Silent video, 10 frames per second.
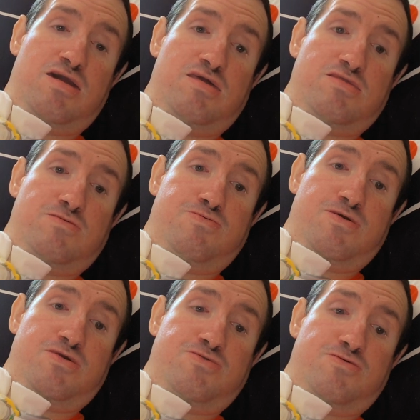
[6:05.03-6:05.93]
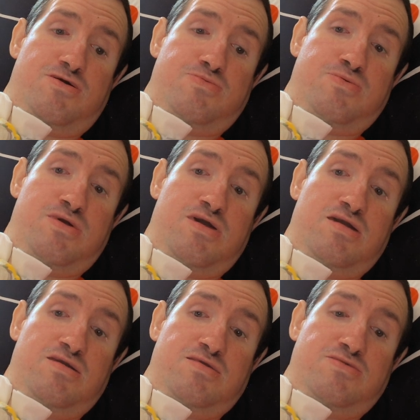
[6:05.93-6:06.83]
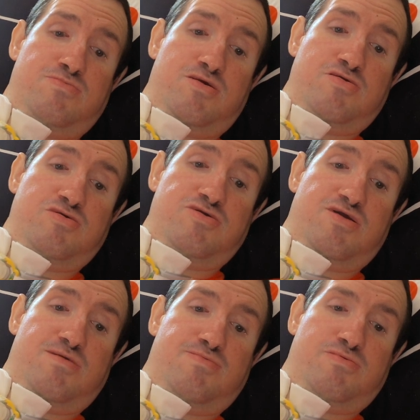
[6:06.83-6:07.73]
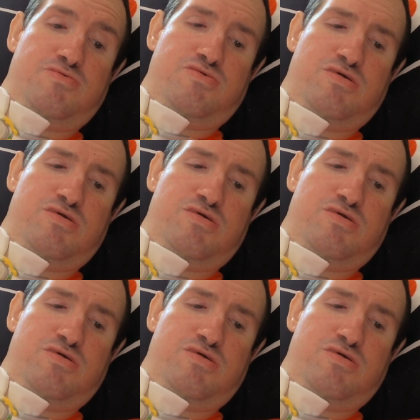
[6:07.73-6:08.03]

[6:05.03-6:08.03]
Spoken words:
as they face off against the Washington Capitals.